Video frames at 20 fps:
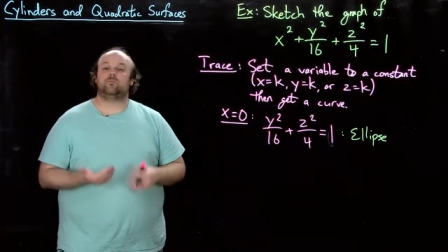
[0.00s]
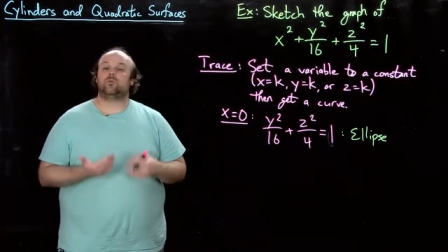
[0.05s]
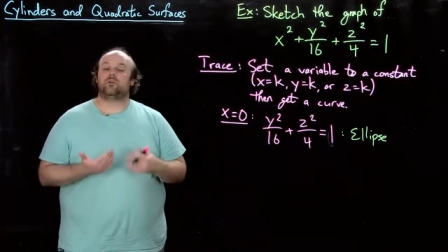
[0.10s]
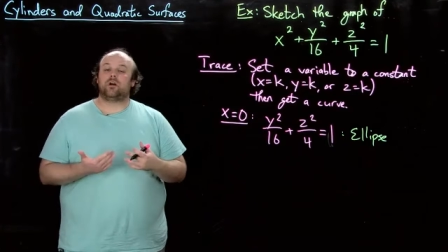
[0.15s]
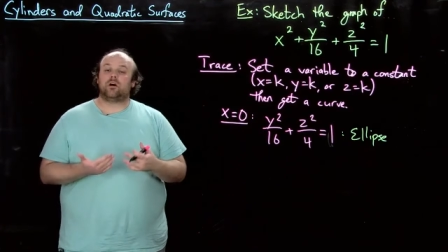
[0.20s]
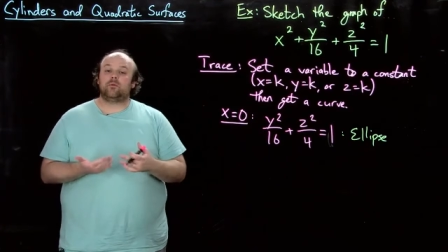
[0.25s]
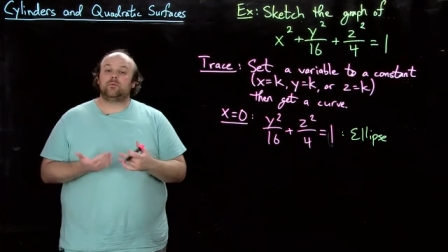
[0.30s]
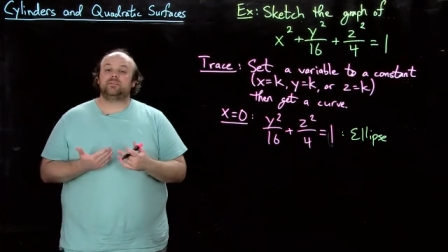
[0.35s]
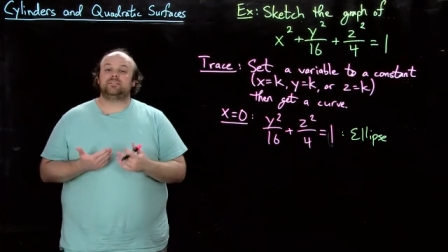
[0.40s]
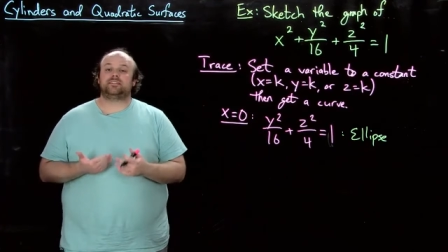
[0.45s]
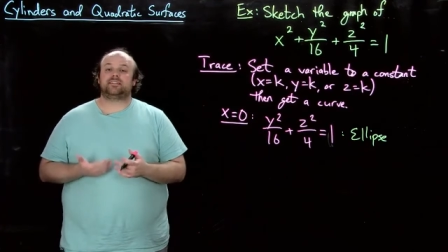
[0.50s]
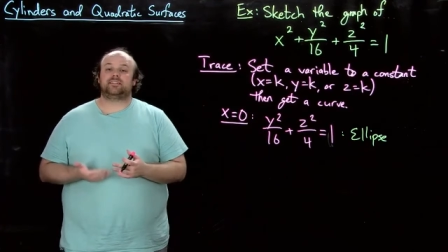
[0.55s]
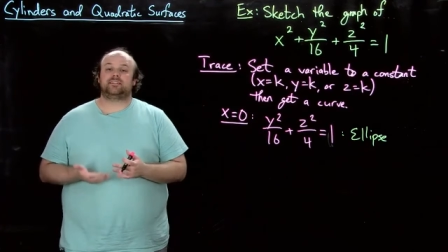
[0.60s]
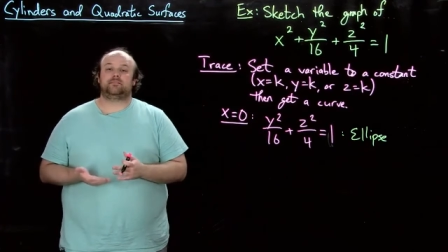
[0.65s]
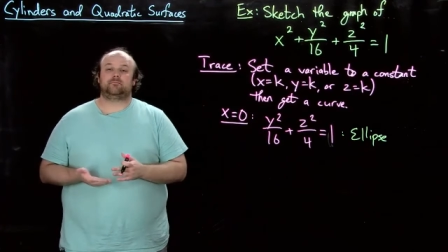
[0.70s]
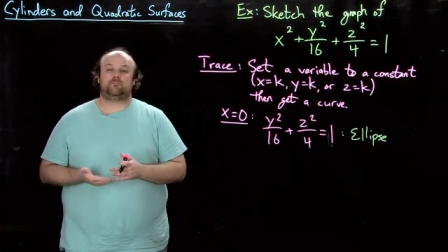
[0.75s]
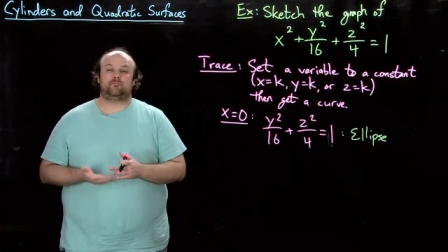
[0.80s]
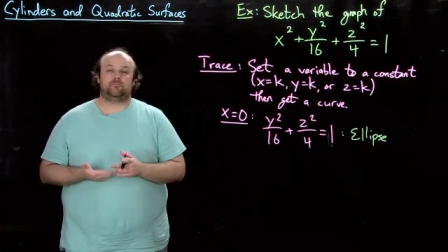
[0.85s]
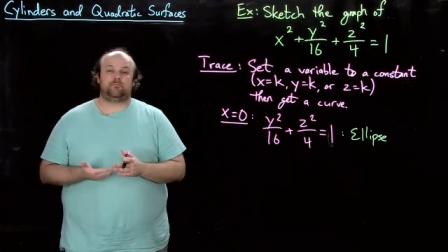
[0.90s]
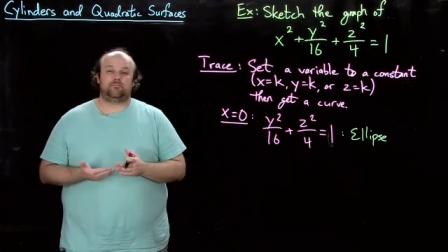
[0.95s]
we're always going
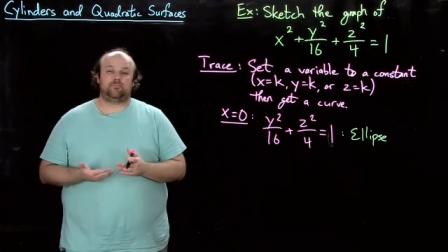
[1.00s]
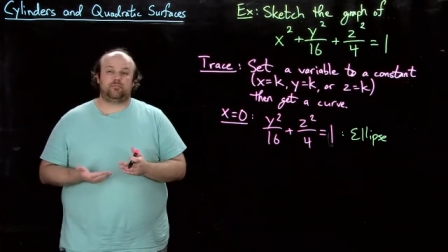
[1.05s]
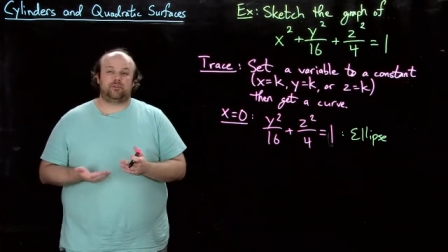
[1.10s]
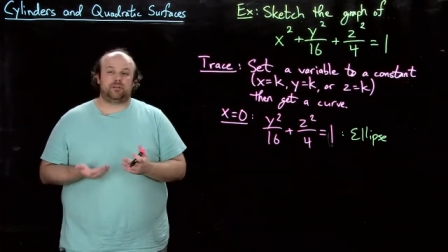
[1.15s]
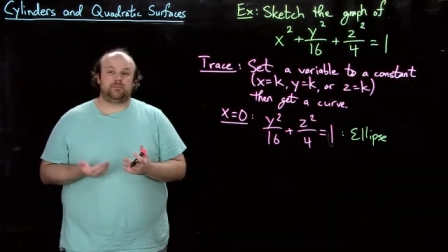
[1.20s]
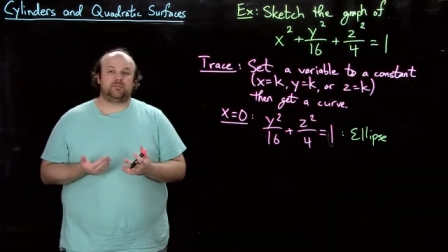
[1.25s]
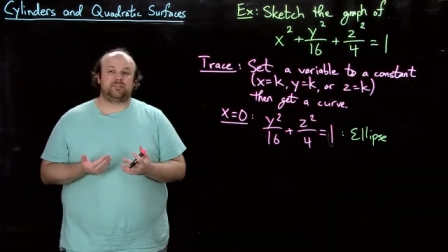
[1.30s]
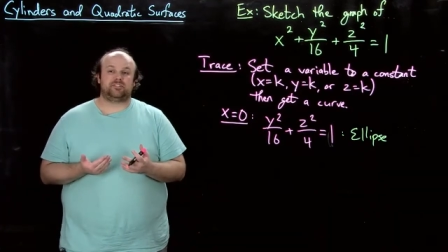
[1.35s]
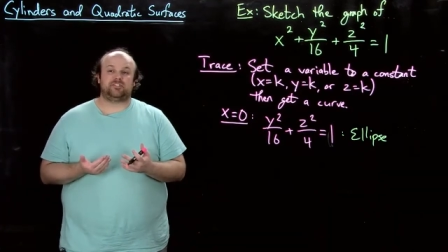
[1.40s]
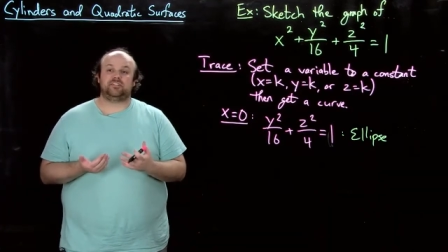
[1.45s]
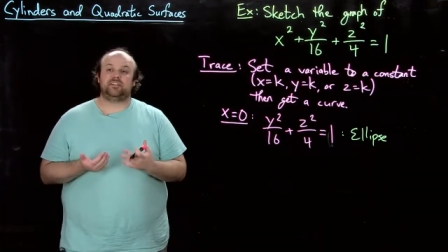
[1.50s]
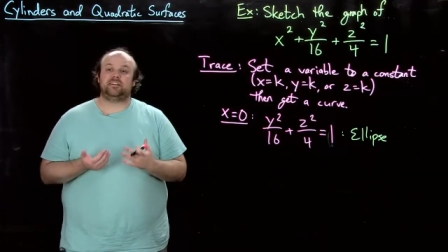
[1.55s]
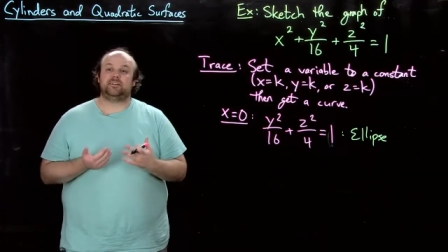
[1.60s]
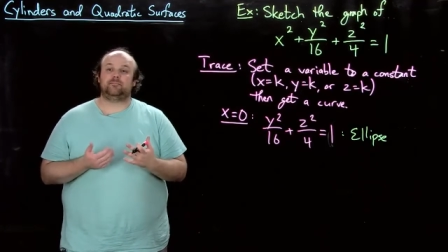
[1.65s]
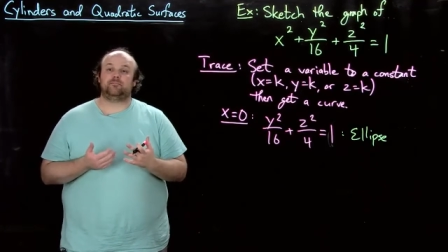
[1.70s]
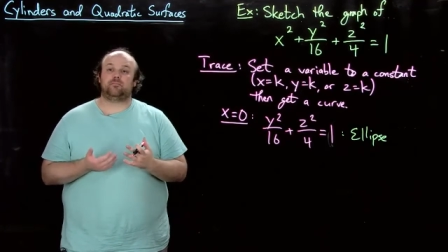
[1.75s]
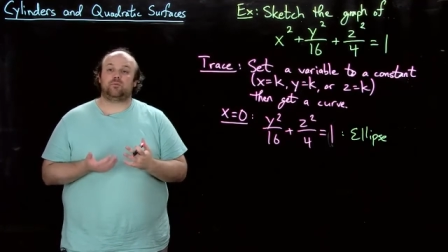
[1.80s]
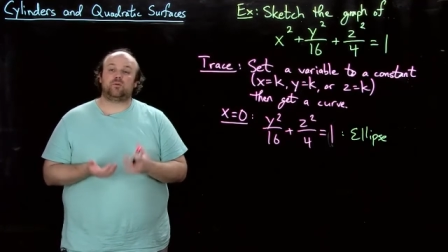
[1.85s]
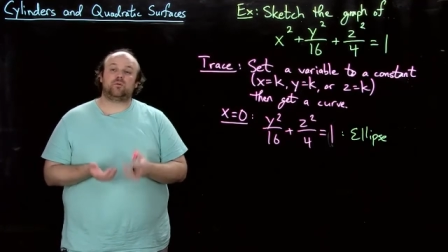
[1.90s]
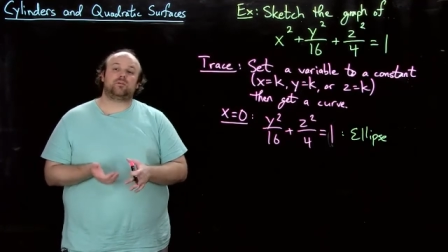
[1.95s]
to pretty much need
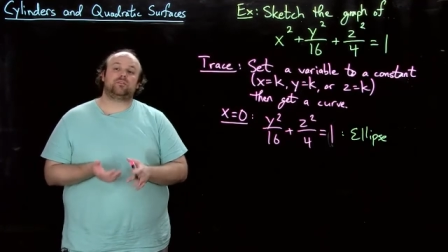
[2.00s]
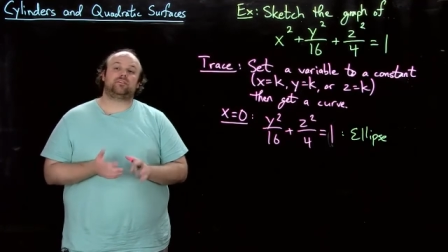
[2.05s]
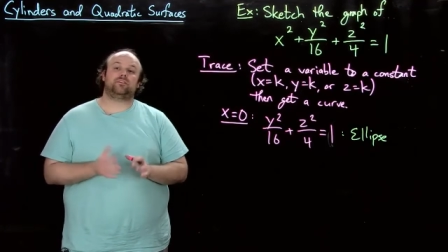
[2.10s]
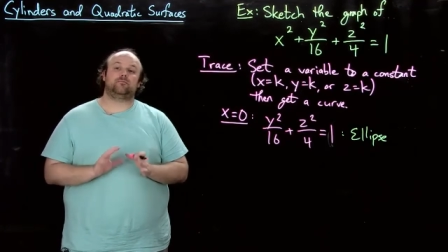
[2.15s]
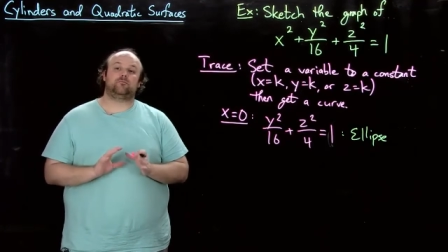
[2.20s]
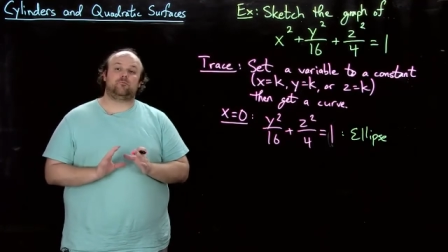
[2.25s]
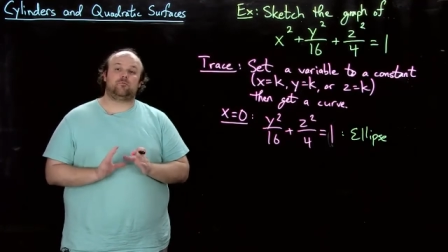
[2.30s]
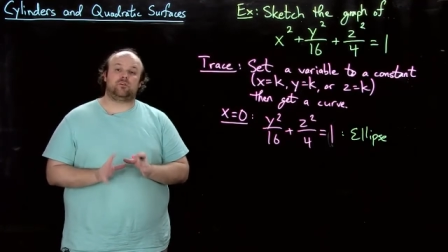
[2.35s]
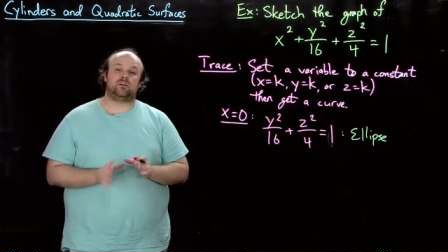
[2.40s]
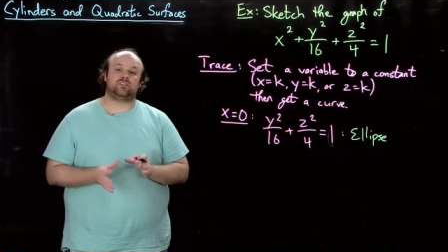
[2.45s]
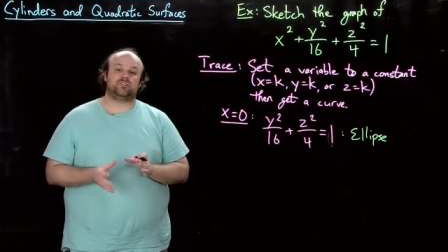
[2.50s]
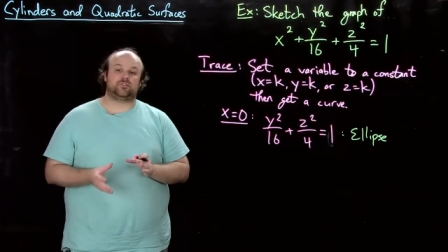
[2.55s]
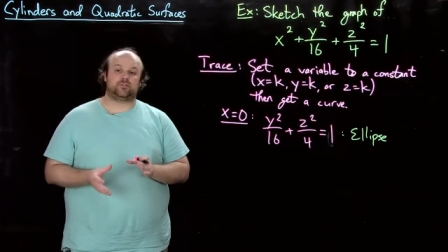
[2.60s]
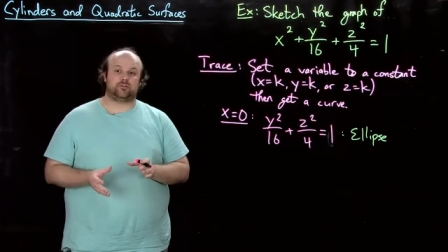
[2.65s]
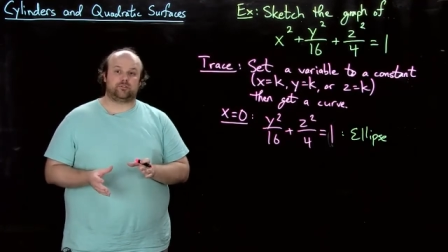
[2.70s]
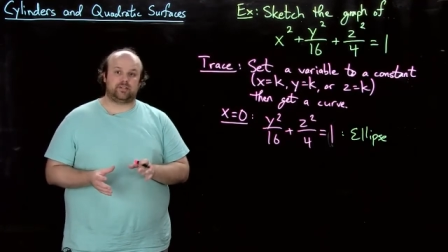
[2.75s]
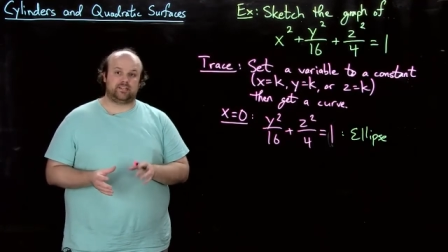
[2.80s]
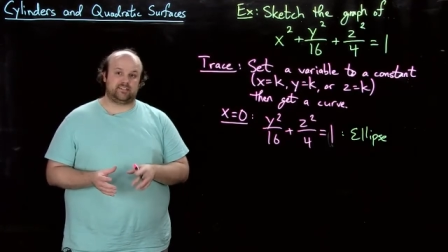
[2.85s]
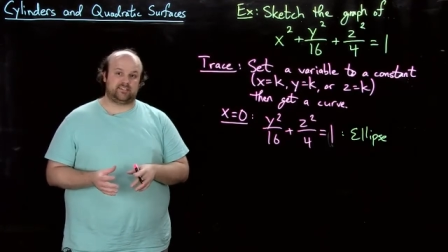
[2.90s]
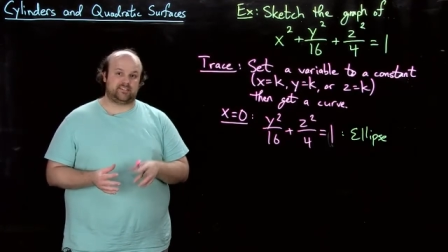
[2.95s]
more than one
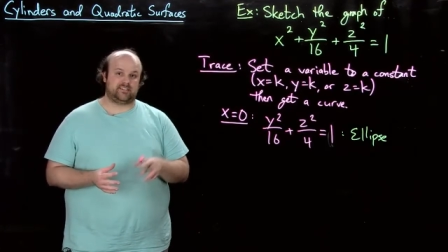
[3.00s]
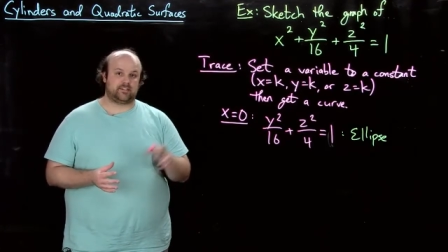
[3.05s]
trace